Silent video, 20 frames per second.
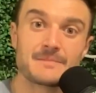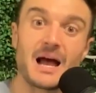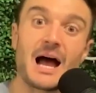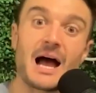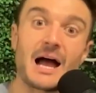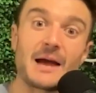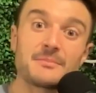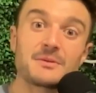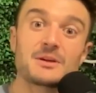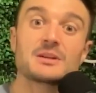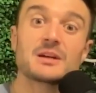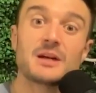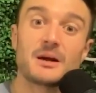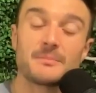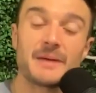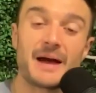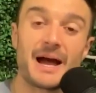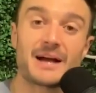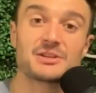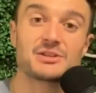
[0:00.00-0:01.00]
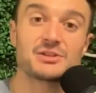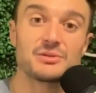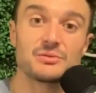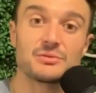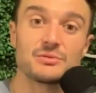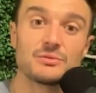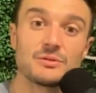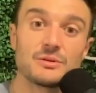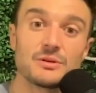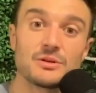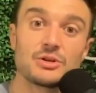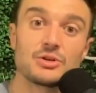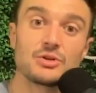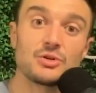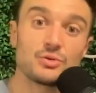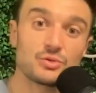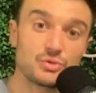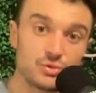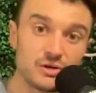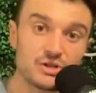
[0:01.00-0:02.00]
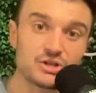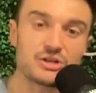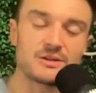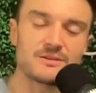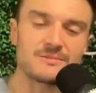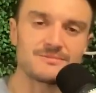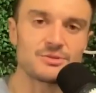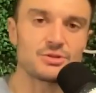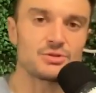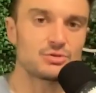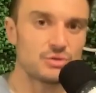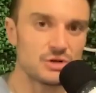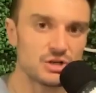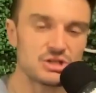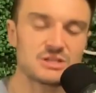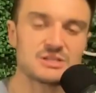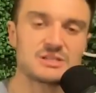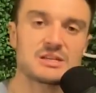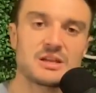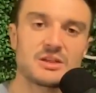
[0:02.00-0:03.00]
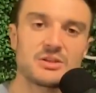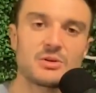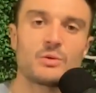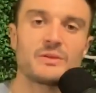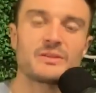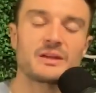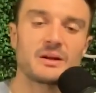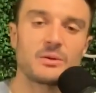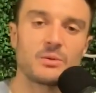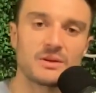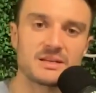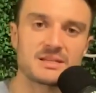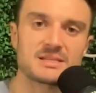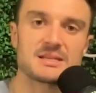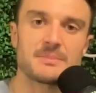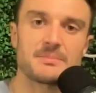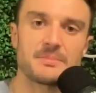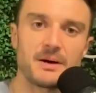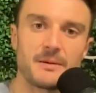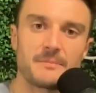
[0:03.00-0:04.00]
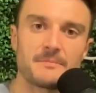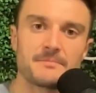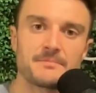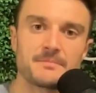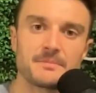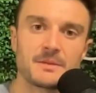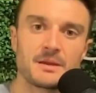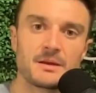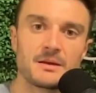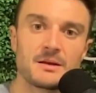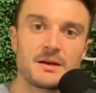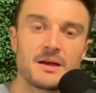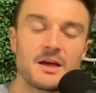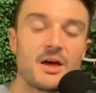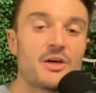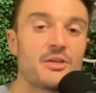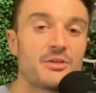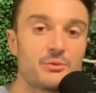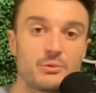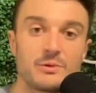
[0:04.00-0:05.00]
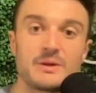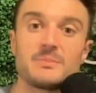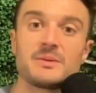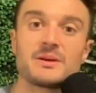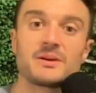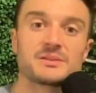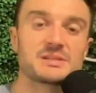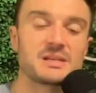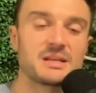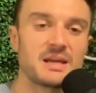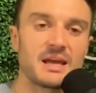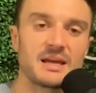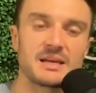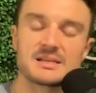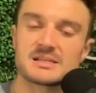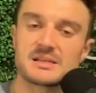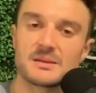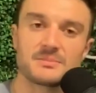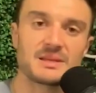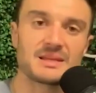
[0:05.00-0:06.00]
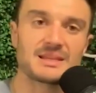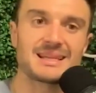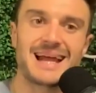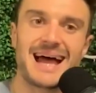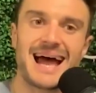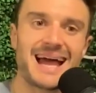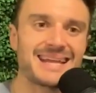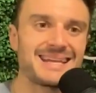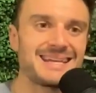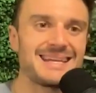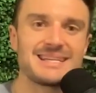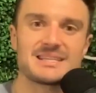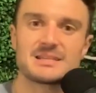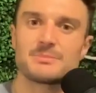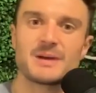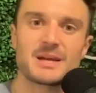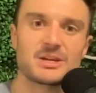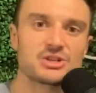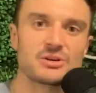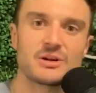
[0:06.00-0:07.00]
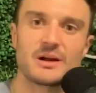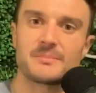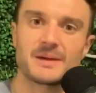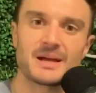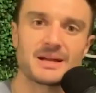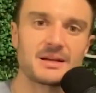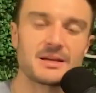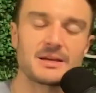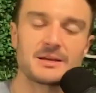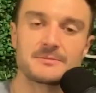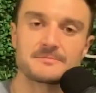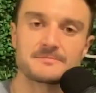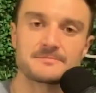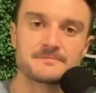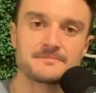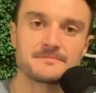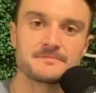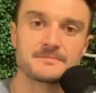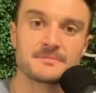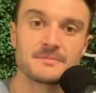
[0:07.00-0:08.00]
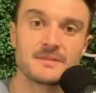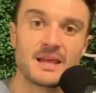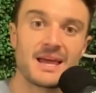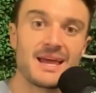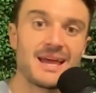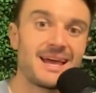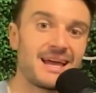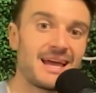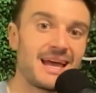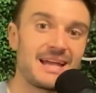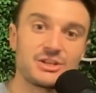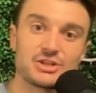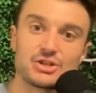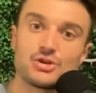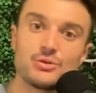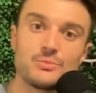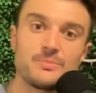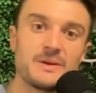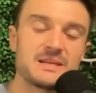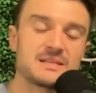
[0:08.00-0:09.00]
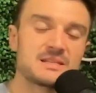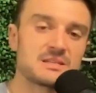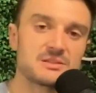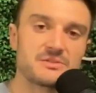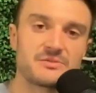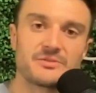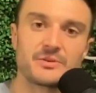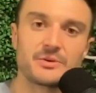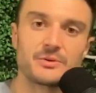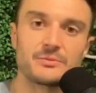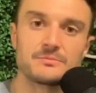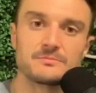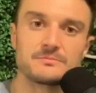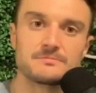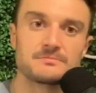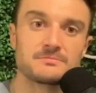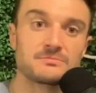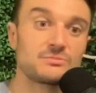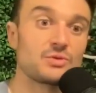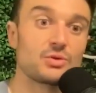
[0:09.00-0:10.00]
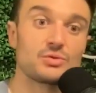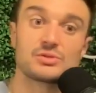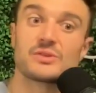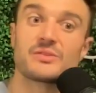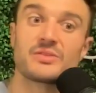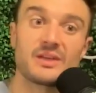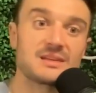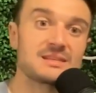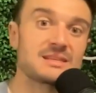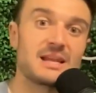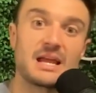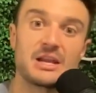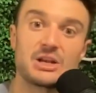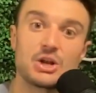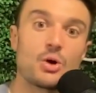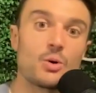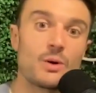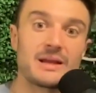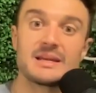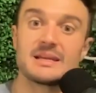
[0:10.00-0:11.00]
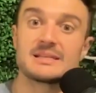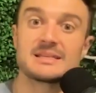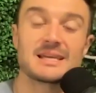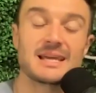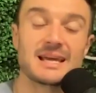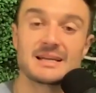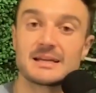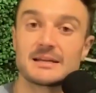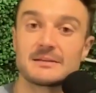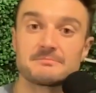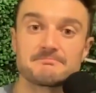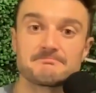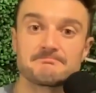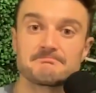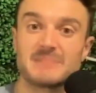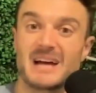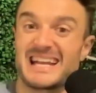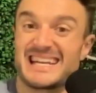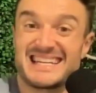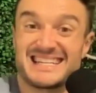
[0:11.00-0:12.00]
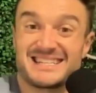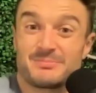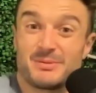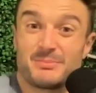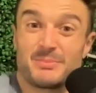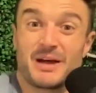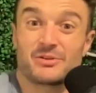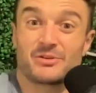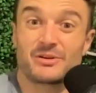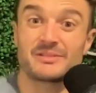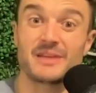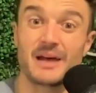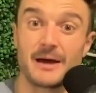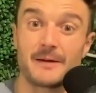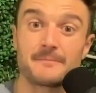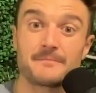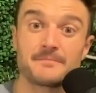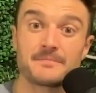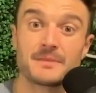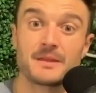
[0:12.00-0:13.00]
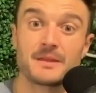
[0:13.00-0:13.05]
I'm going to come back to nutrition. Nutrition's another one that I want to step up. 3 meals a day is something that I need to make sure I'm getting in. And 2 pieces of fruit. Those are things that I know I need to get in. I need to be better at that.